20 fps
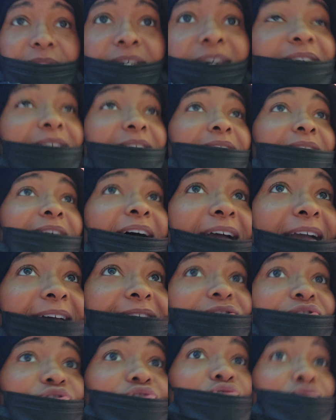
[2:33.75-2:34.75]
It
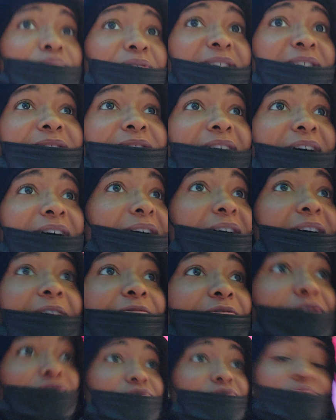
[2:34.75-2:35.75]
has to be done
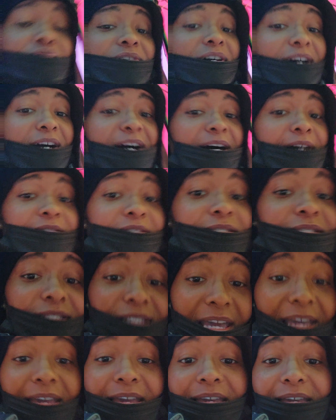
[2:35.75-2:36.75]
for you to
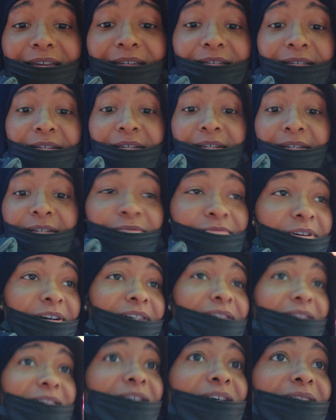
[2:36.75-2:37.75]
understand
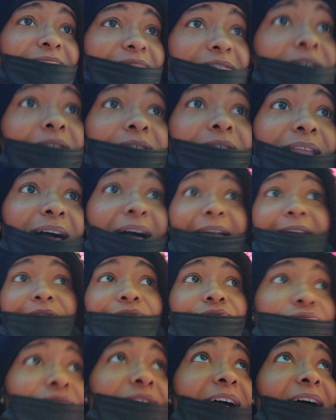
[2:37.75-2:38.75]
what love look
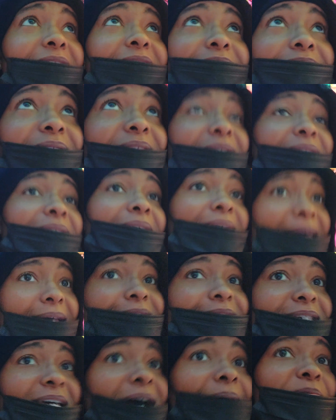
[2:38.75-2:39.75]
like. You got to be the
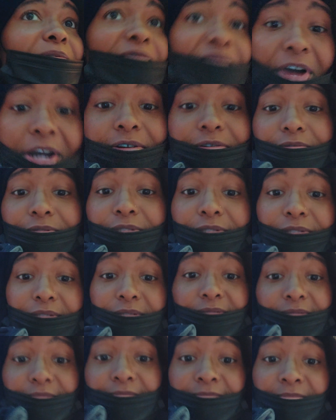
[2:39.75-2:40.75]
example first.
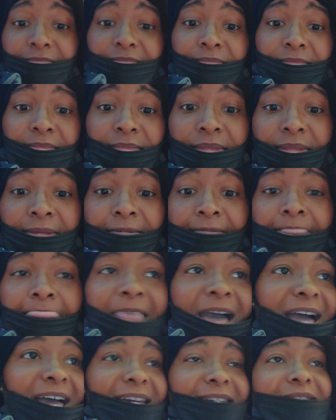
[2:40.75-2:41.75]

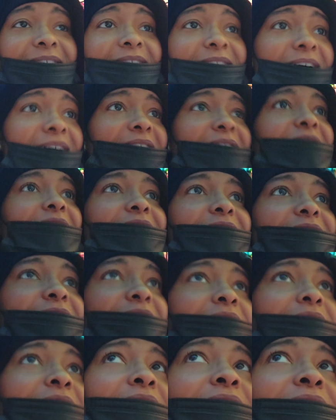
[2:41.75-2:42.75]
How in the hell
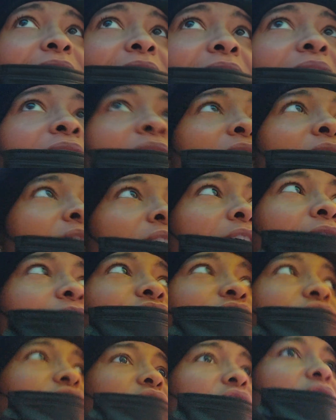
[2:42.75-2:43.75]
are
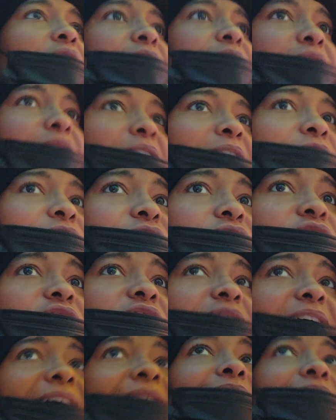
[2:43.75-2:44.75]
you going to
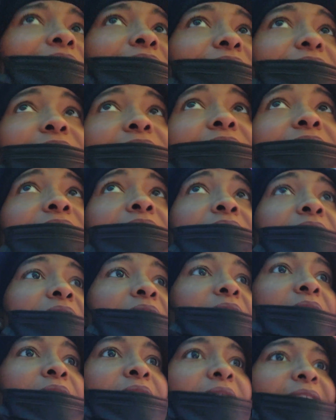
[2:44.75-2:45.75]
understand it
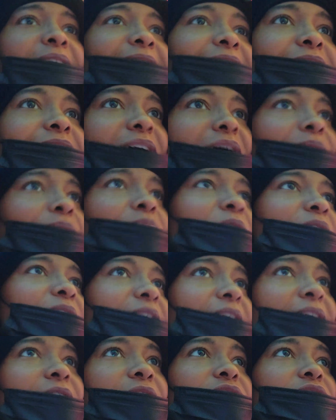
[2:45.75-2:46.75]
in
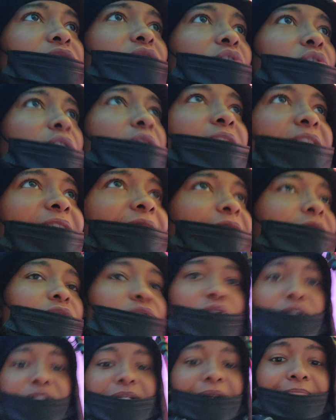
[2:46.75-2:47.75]
someone else or give it
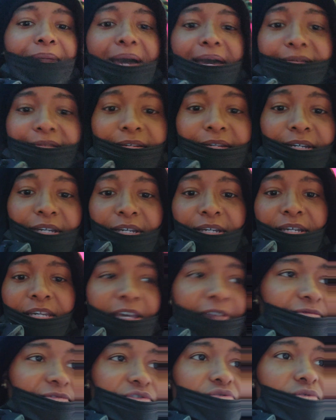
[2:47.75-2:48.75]
to somebody
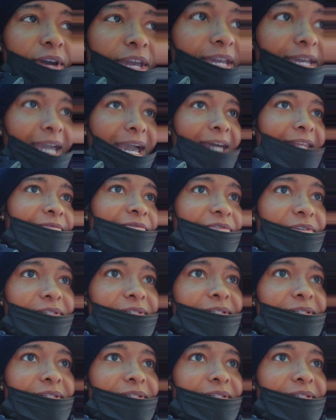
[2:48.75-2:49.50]
if you ain't got it for